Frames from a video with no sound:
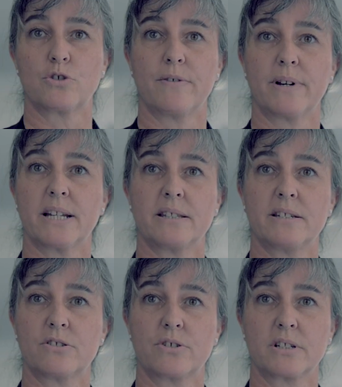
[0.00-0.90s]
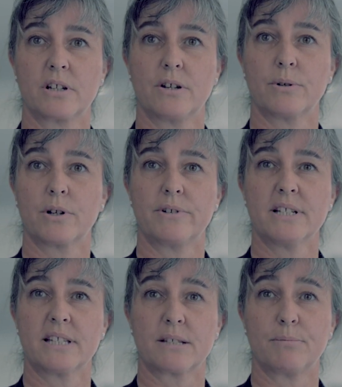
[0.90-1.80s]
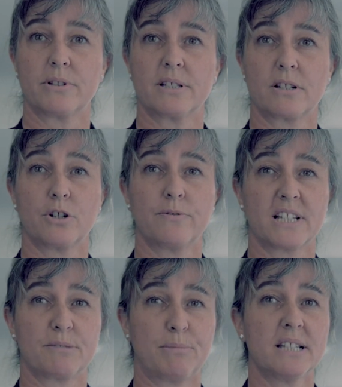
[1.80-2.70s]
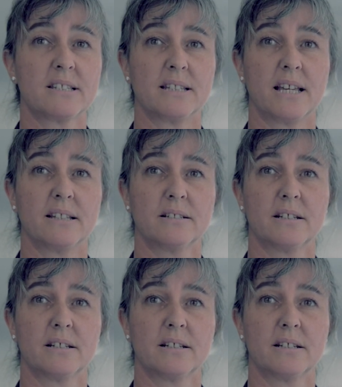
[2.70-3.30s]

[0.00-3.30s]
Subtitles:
travel out of the district to go to a careers expo, and there's a lot of expense in that.